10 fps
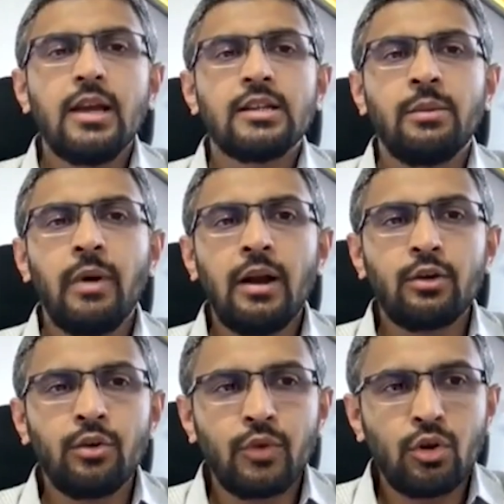As a
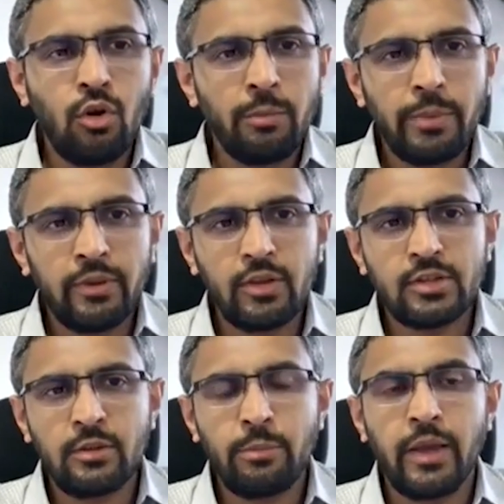part of your
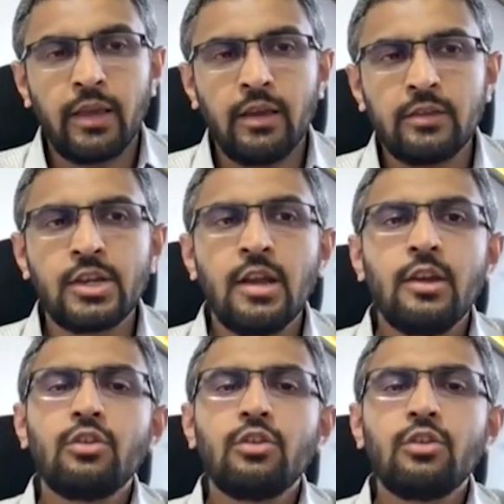compensation package,